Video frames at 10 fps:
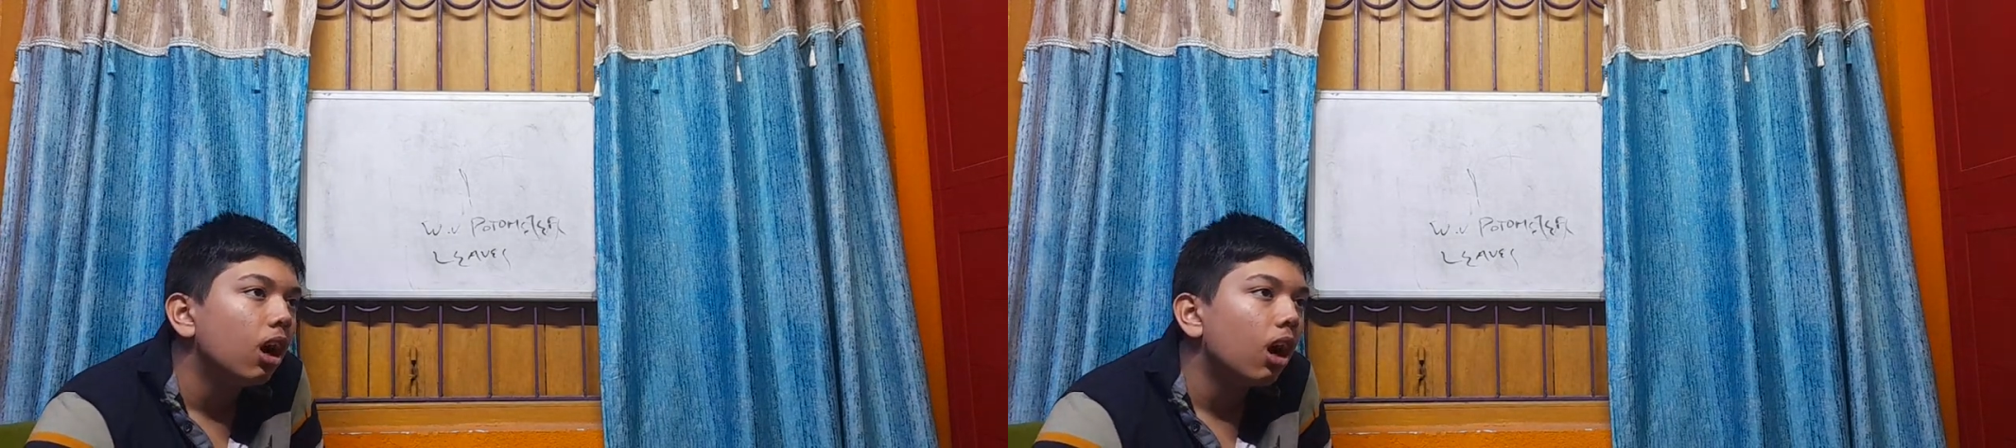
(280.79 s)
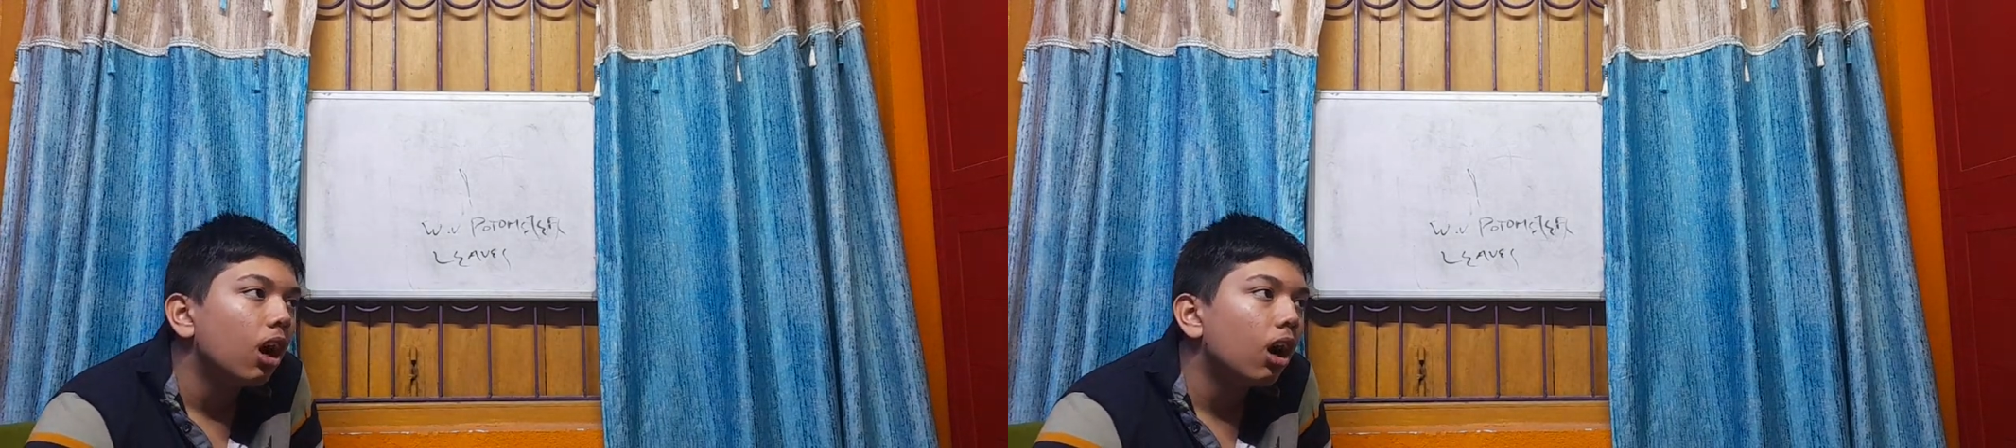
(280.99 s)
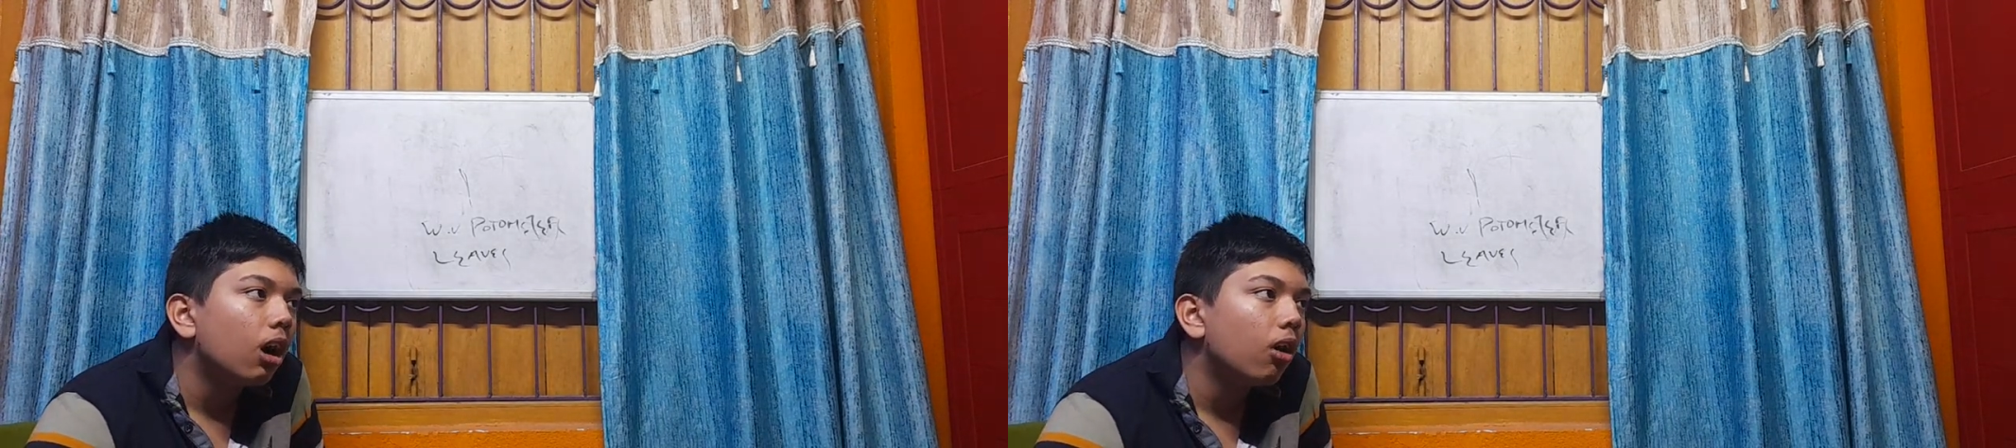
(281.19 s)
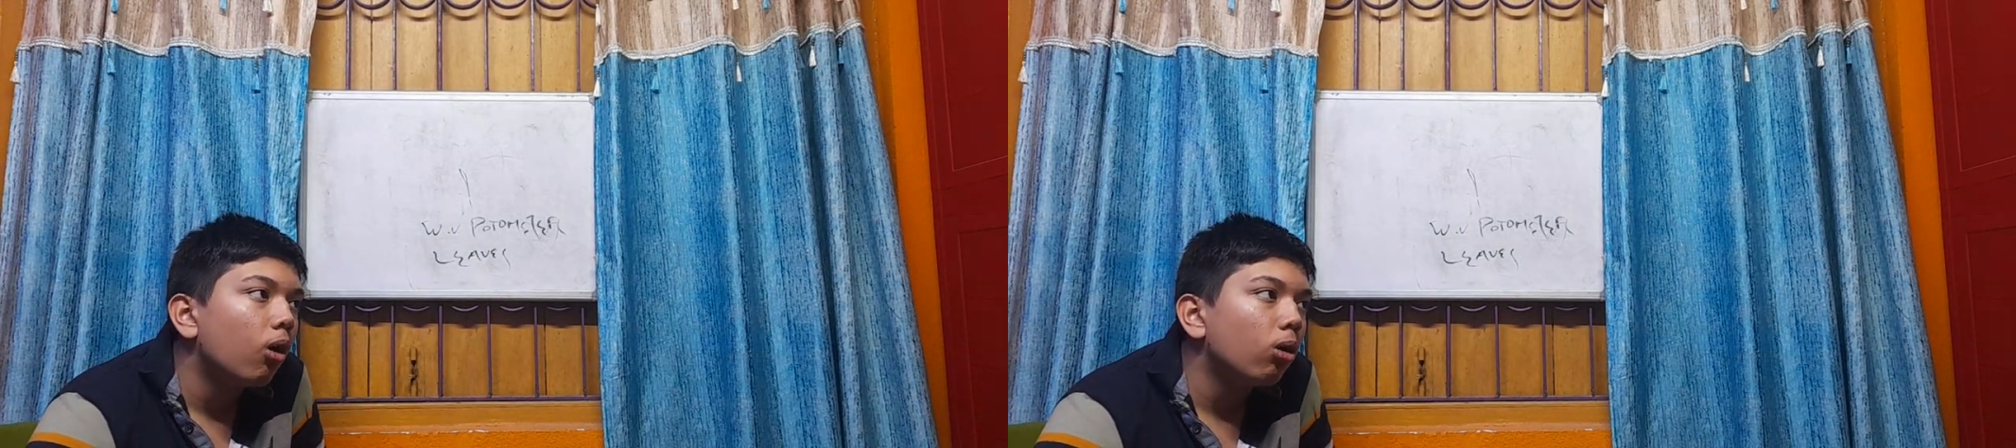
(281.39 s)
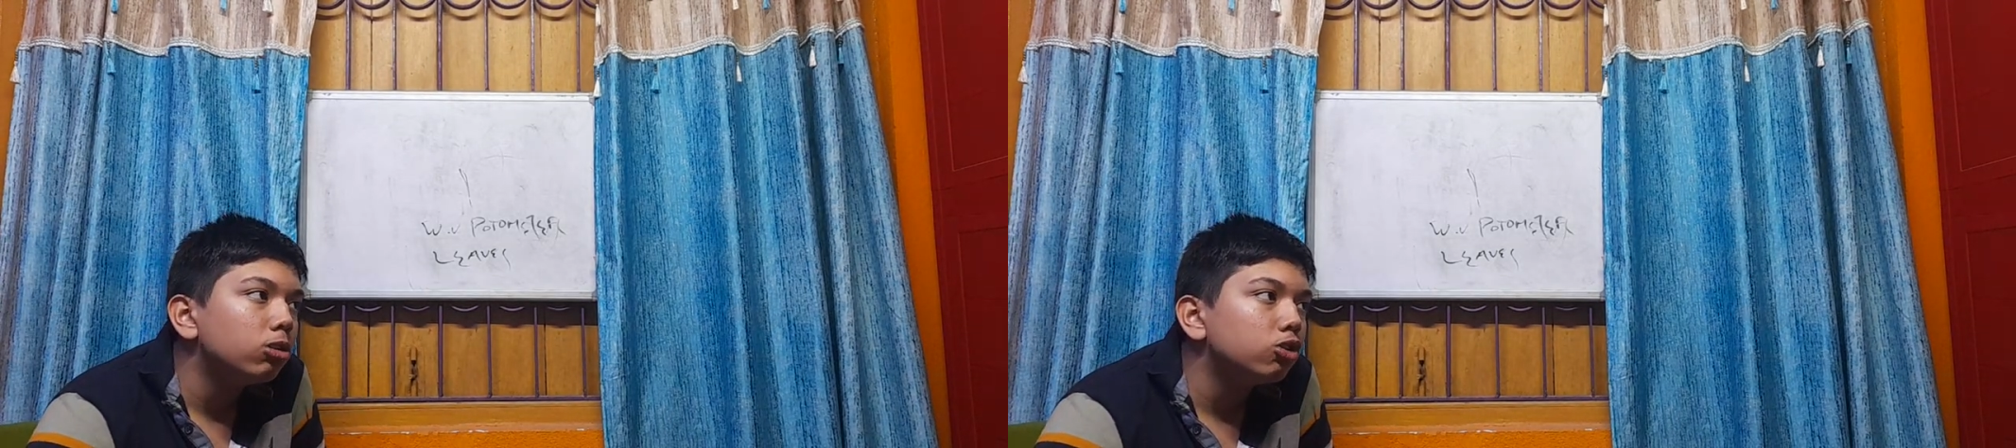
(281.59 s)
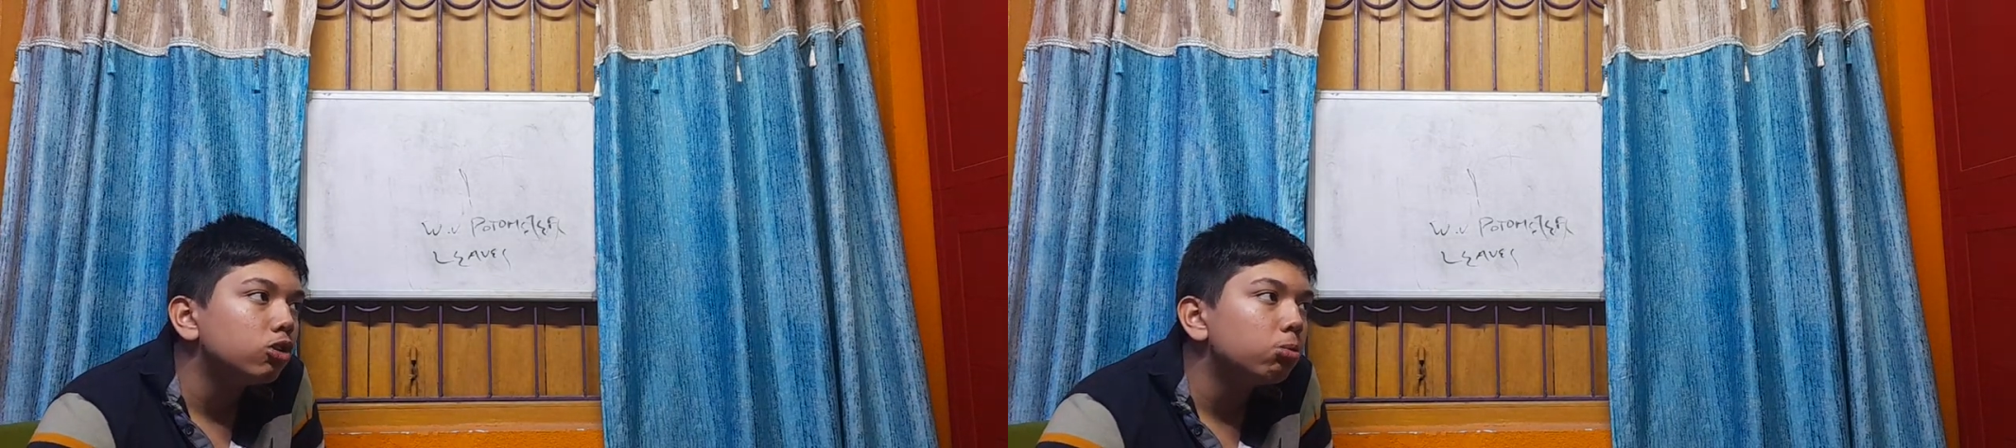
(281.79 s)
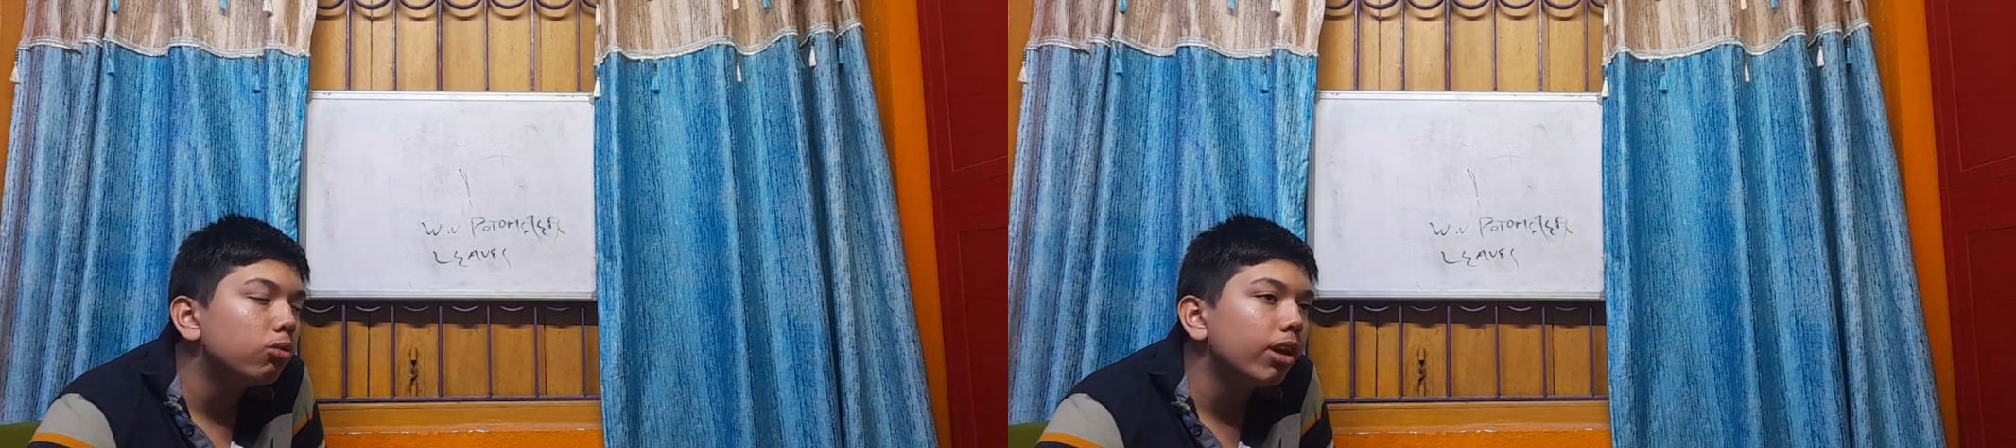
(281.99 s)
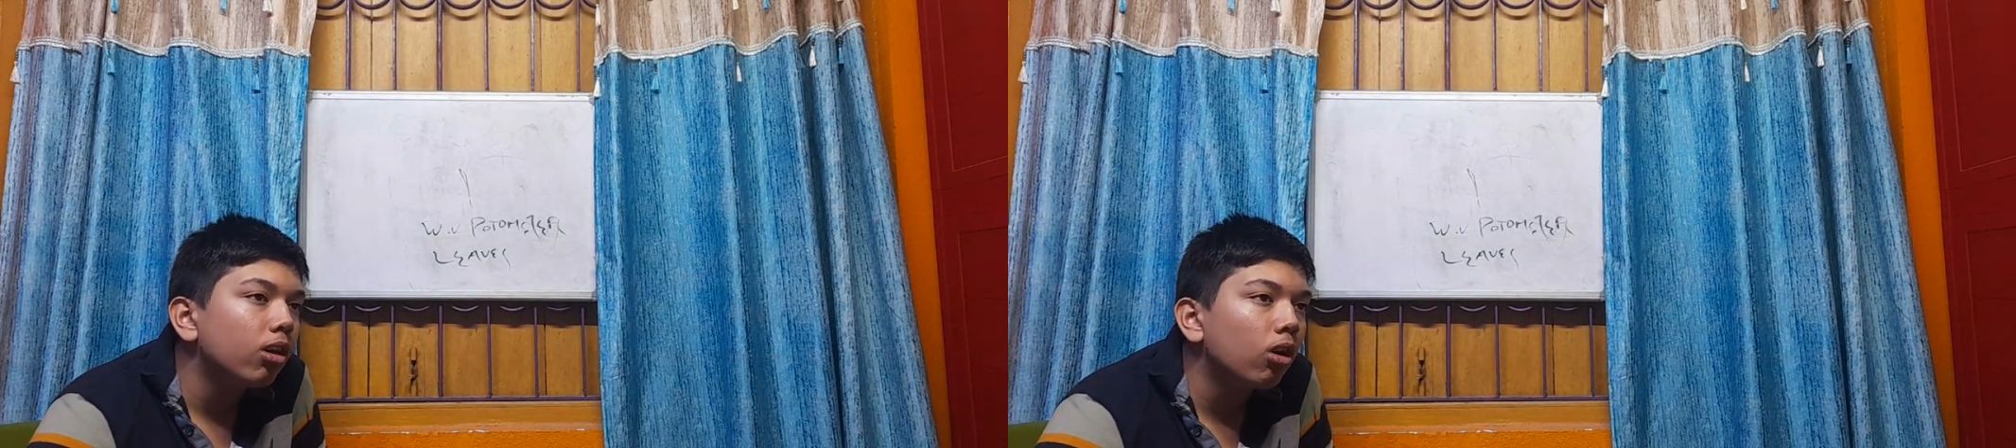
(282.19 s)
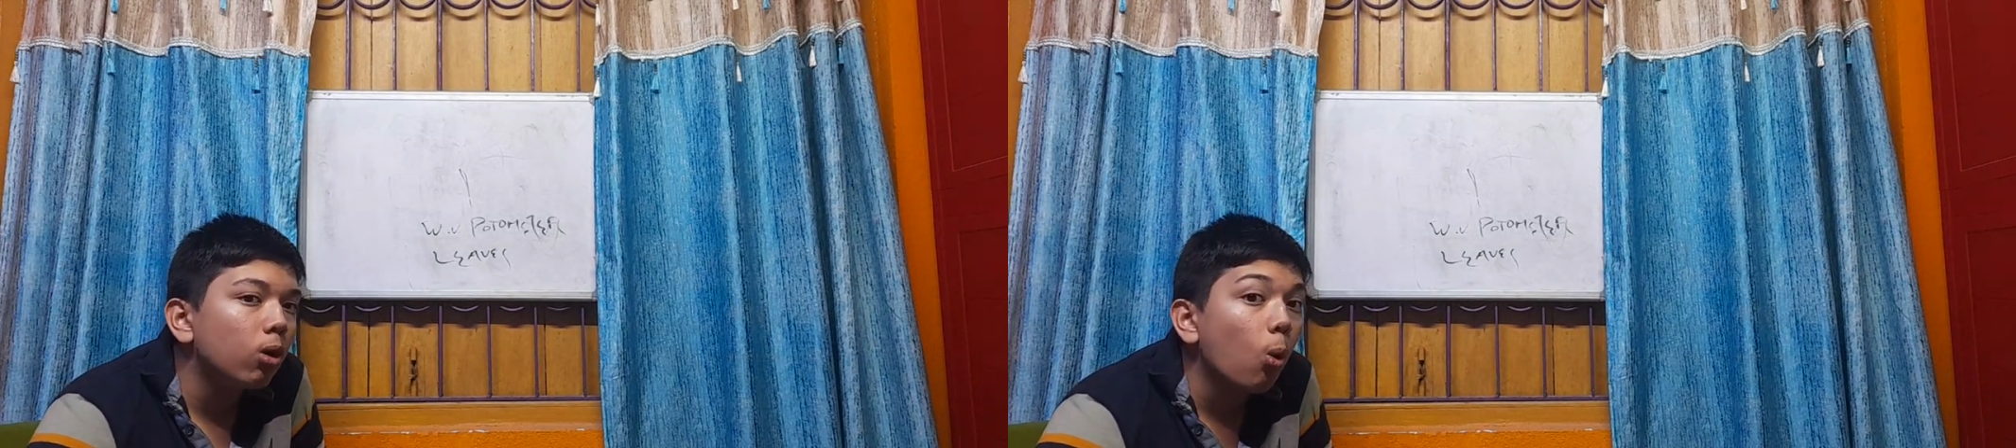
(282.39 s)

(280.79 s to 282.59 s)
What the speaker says: Also, moving on,